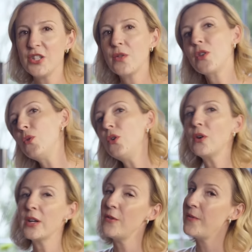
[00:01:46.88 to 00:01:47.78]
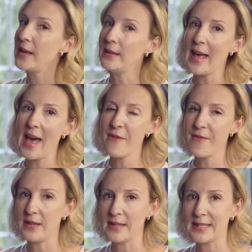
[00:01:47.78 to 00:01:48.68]
so that you look and feel
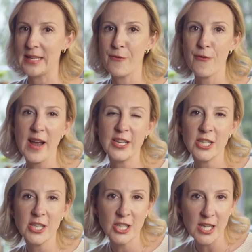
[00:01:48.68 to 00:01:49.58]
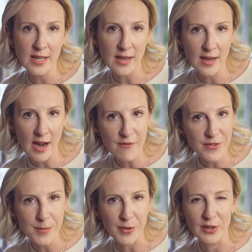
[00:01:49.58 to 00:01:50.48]
effortlessly fresh, chic and
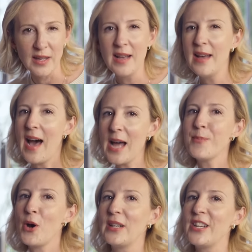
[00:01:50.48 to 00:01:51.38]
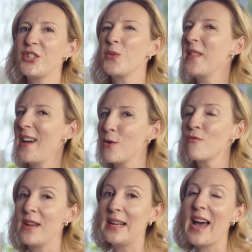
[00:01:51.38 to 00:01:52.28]
comfortable and polished
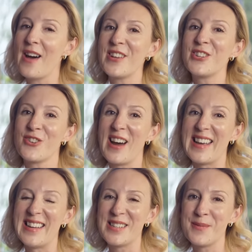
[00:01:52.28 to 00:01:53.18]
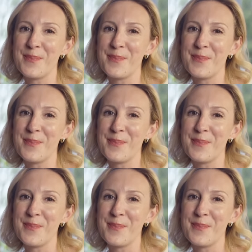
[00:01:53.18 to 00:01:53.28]
without really having tried.